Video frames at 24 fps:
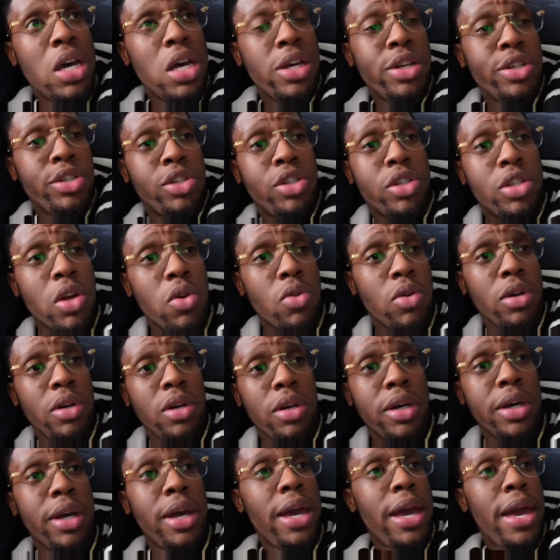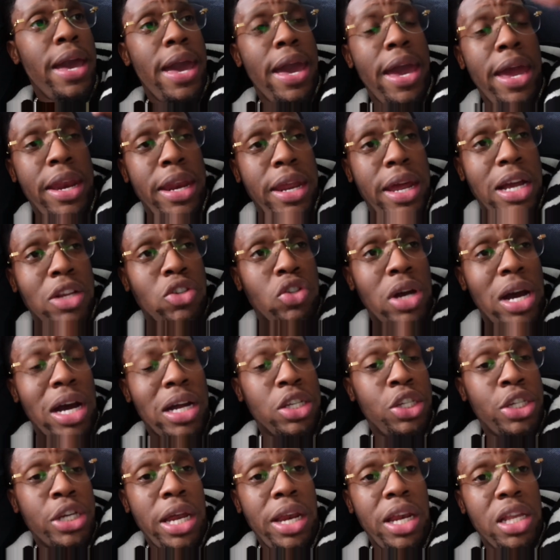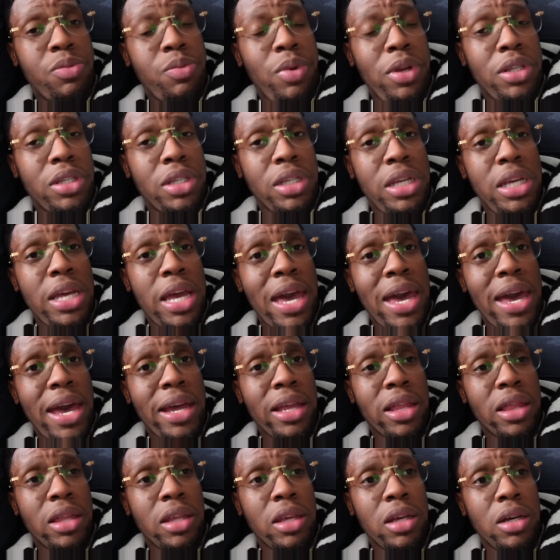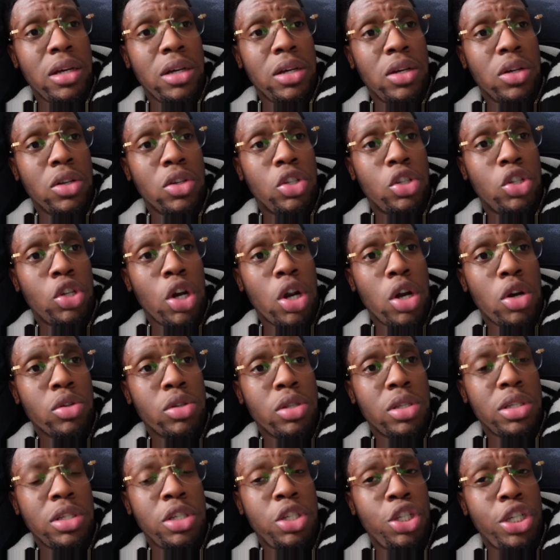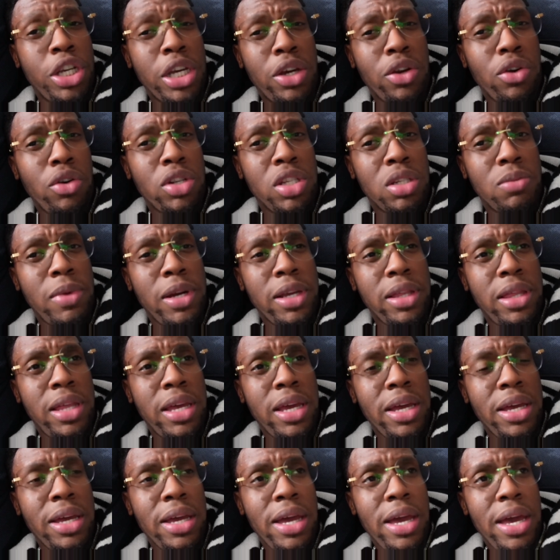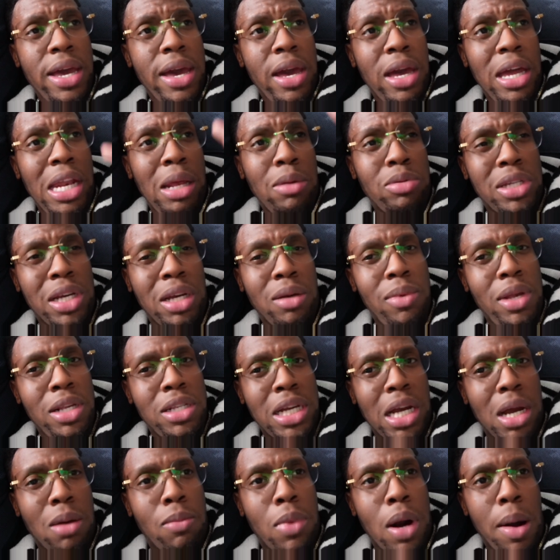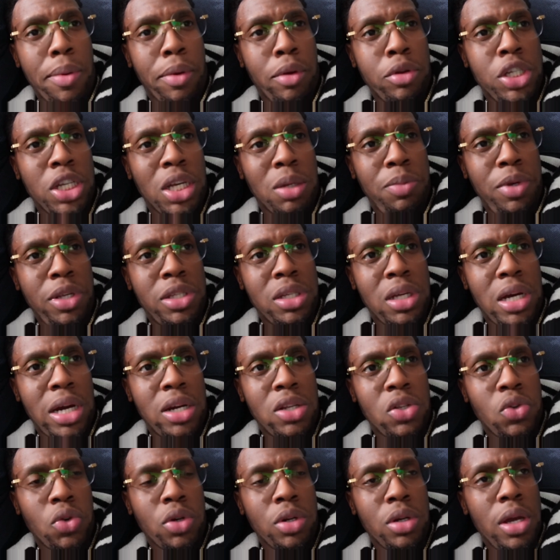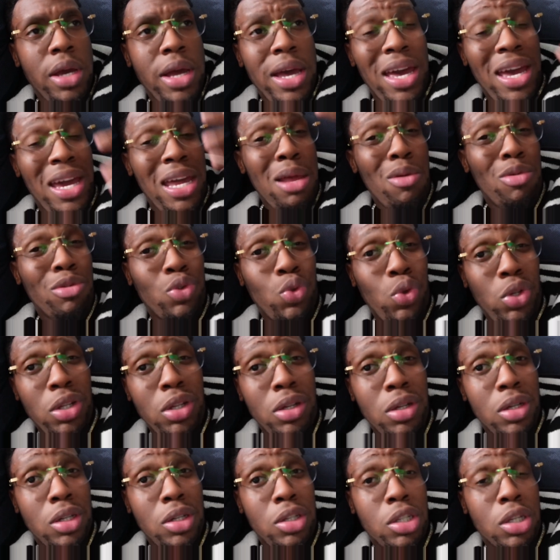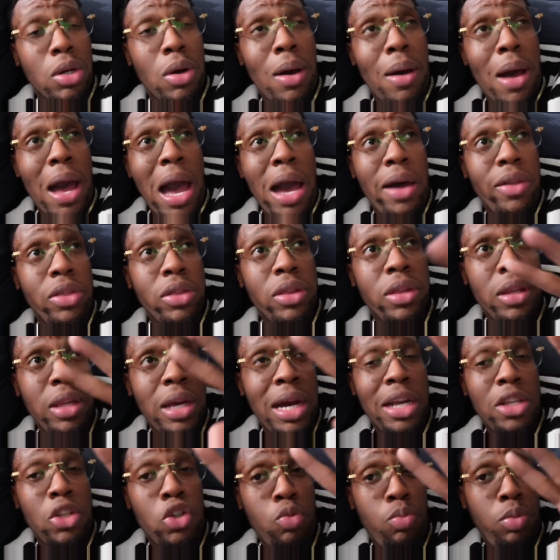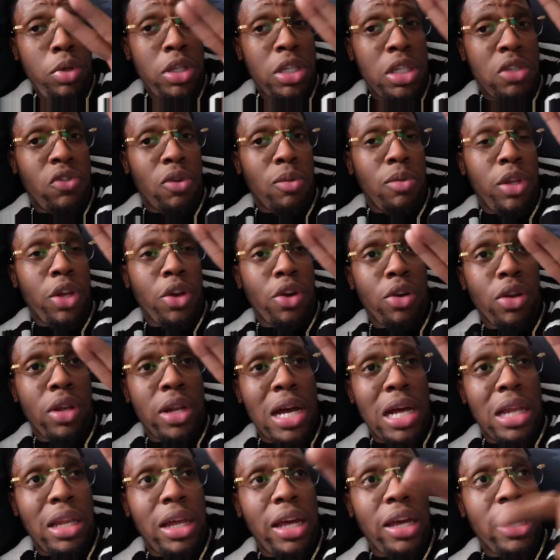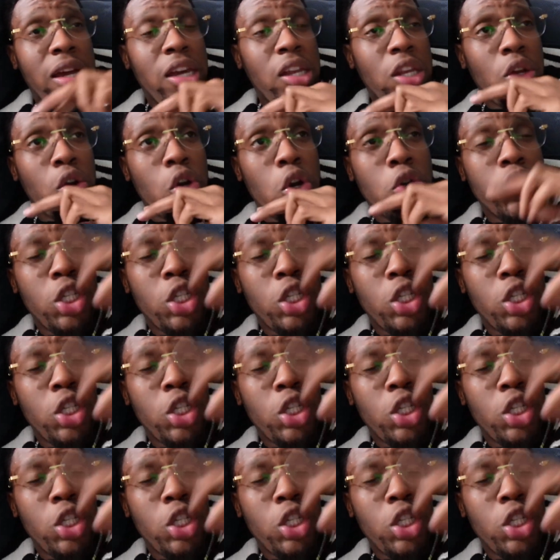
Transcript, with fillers: so good. And then I tried Jalen's pizza. He had the Charleston chicken or something like that, and it was like a basically like a barbecue chicken pizza kind of sort of, and it was really good. So I got two pizzas from there that I like, and the girl